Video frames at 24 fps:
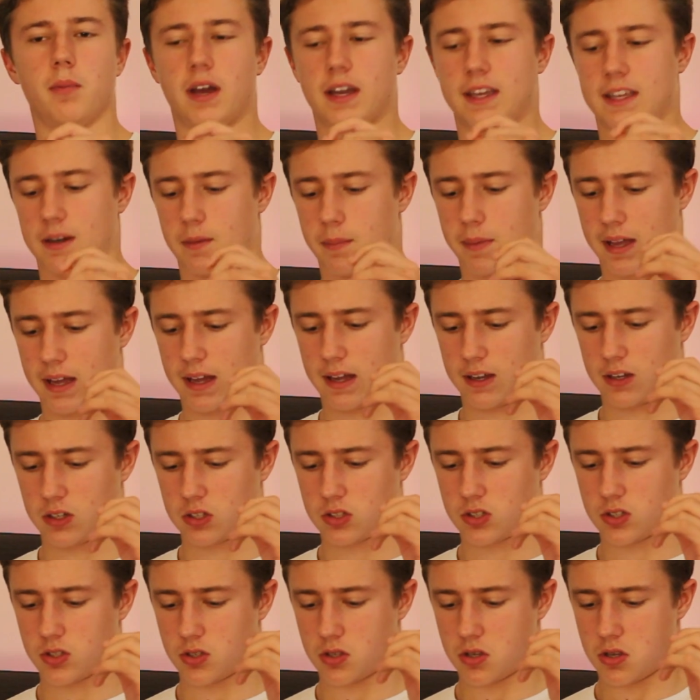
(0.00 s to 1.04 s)
back in
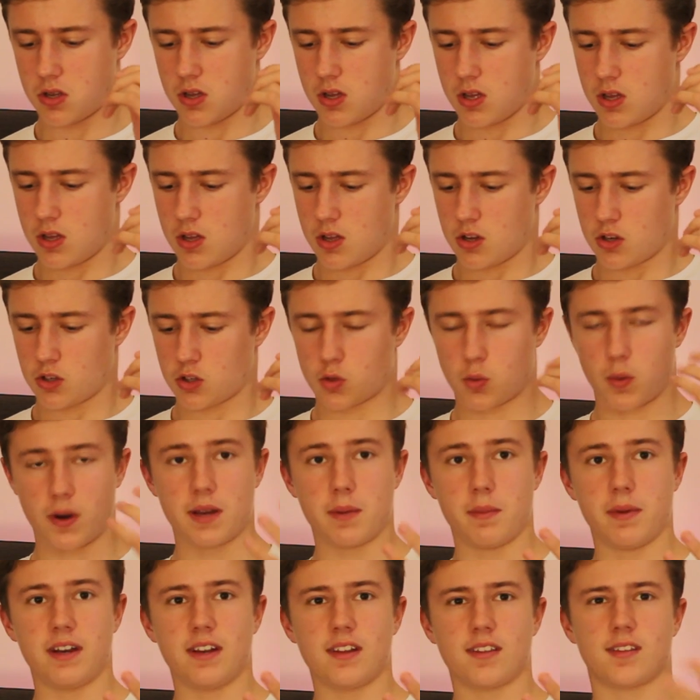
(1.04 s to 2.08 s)
about
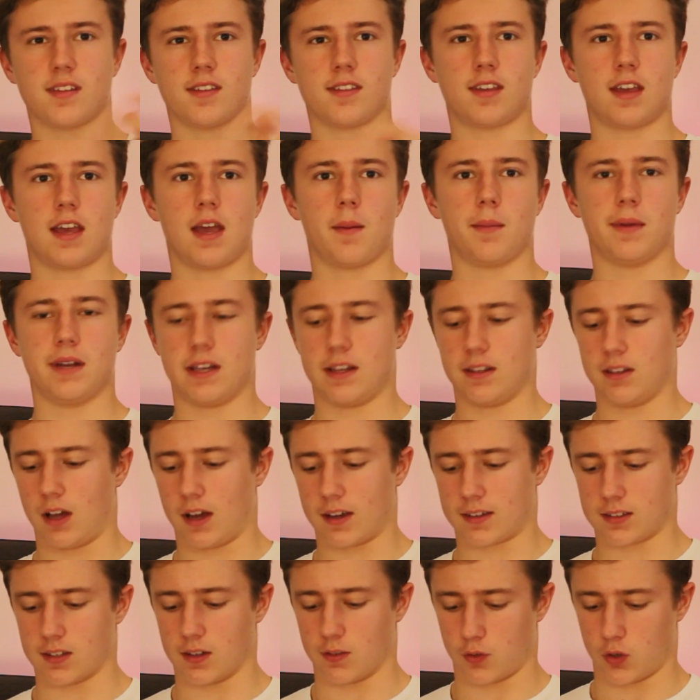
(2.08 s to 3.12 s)
20 minutes and see how many
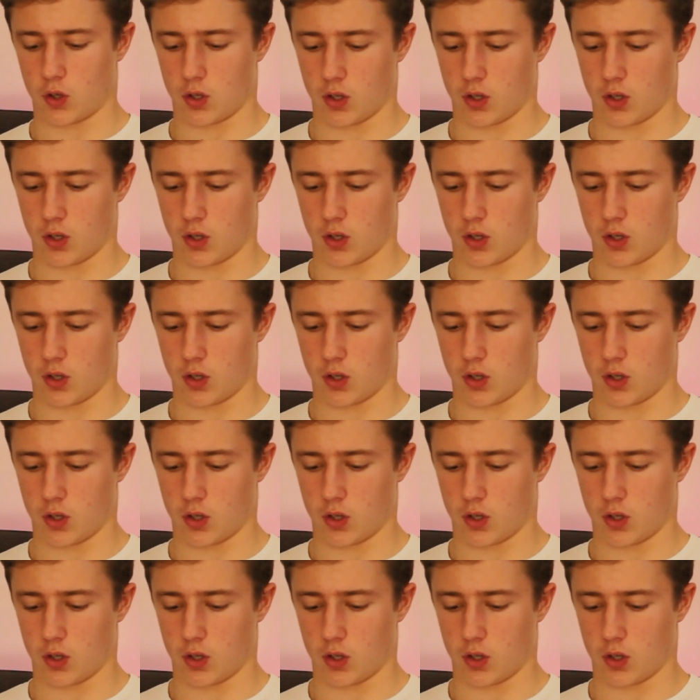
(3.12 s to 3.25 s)
likes I've